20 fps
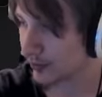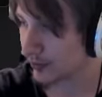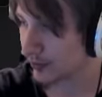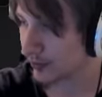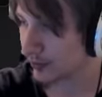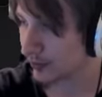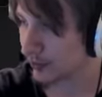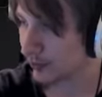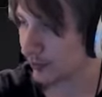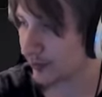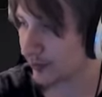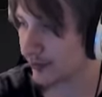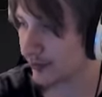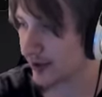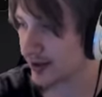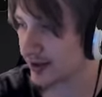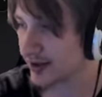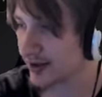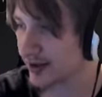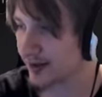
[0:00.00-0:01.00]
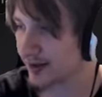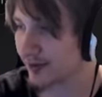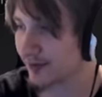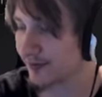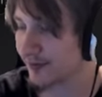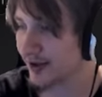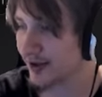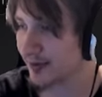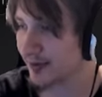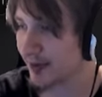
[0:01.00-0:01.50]
Oh, we're finally getting
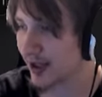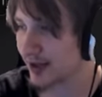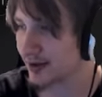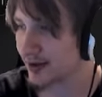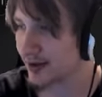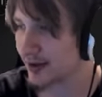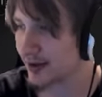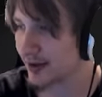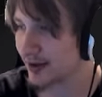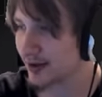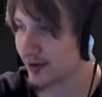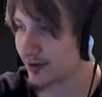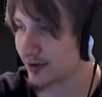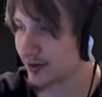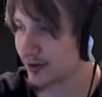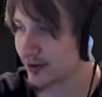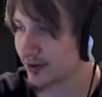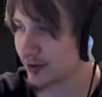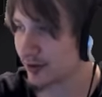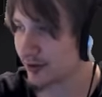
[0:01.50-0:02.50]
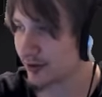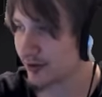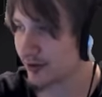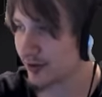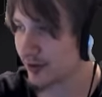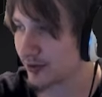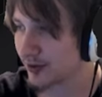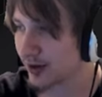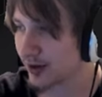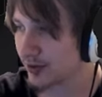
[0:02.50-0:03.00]
some feedback and it got it all
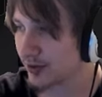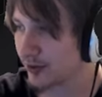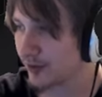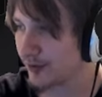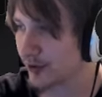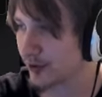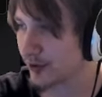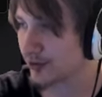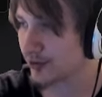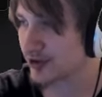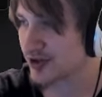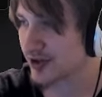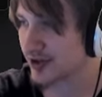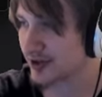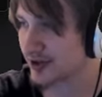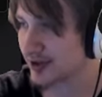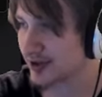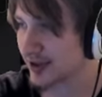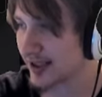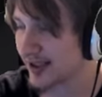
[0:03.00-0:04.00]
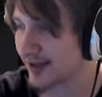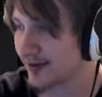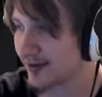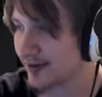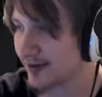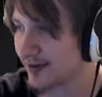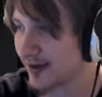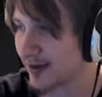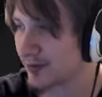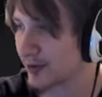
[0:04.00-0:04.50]
installed. So I don't know if there was just a delay in
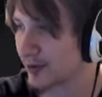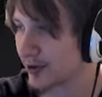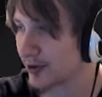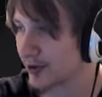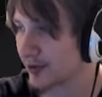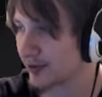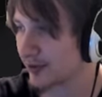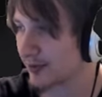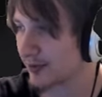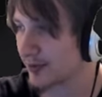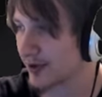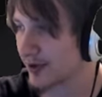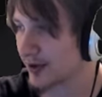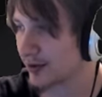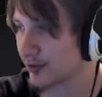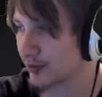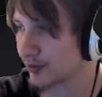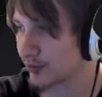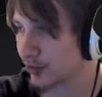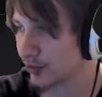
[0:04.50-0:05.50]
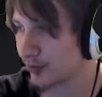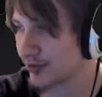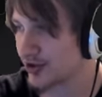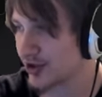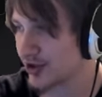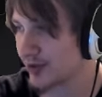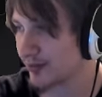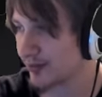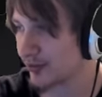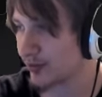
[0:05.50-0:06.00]
the network or something or the Ruby
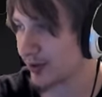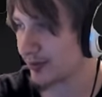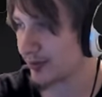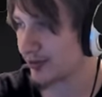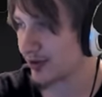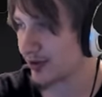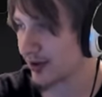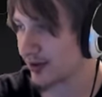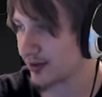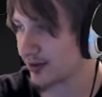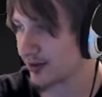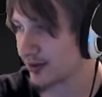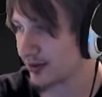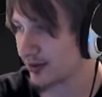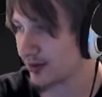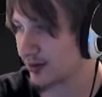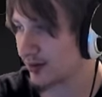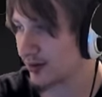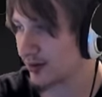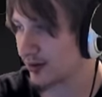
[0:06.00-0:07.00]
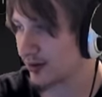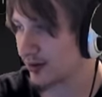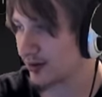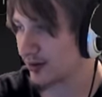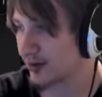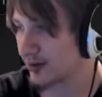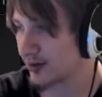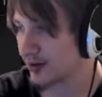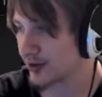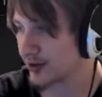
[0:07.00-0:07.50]
Gems website.
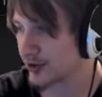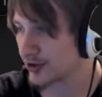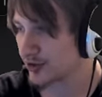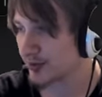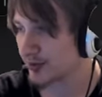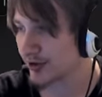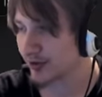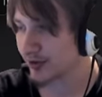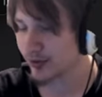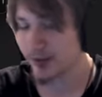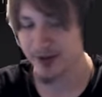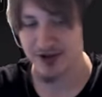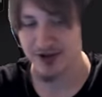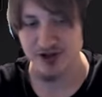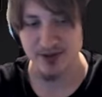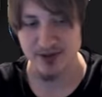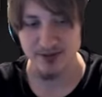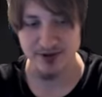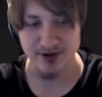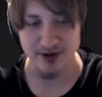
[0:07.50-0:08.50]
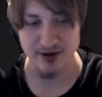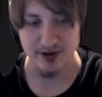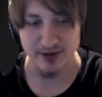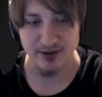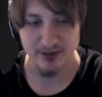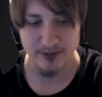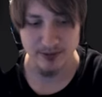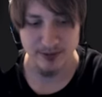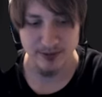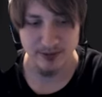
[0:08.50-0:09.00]
It could just be the Ruby Gems
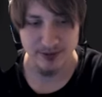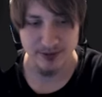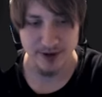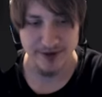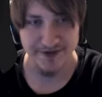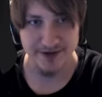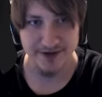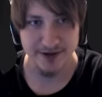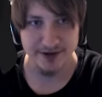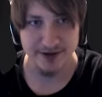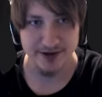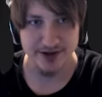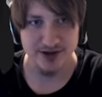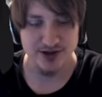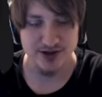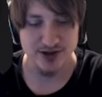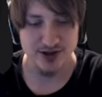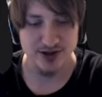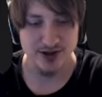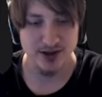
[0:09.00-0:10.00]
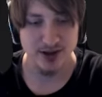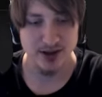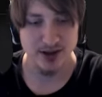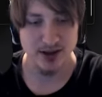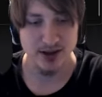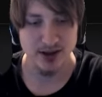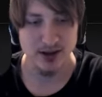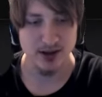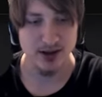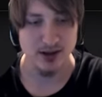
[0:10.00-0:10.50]
site was having a glitch.
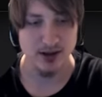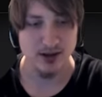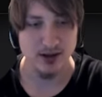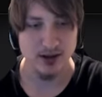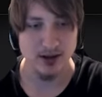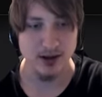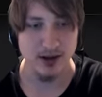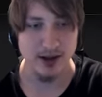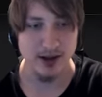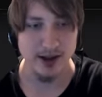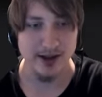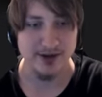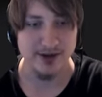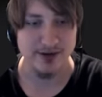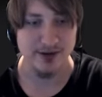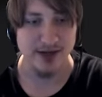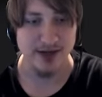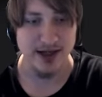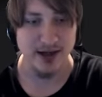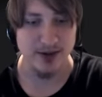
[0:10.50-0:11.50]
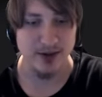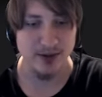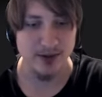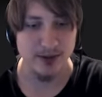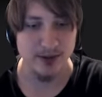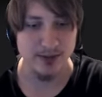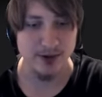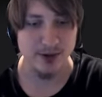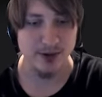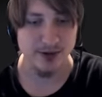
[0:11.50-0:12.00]
All right, so now
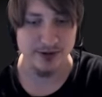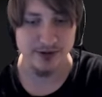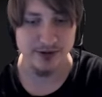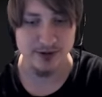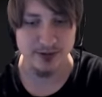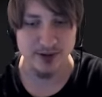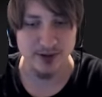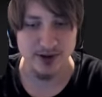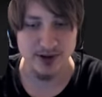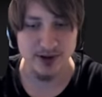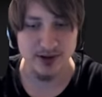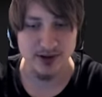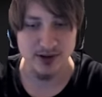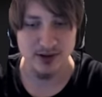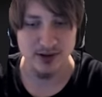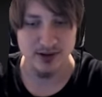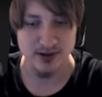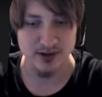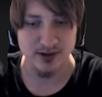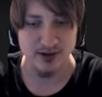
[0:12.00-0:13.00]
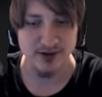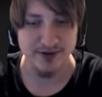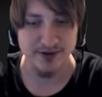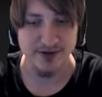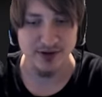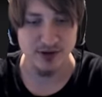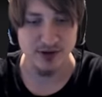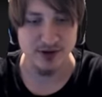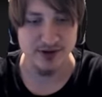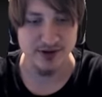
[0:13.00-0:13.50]
I'm going to run the
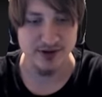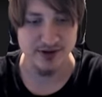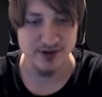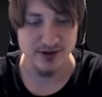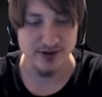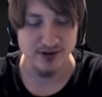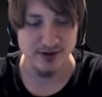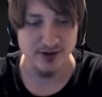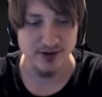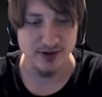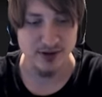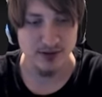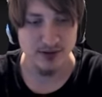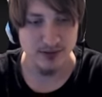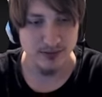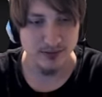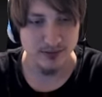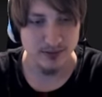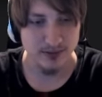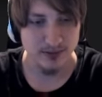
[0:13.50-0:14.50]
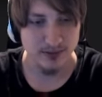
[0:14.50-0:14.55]
Solidus install.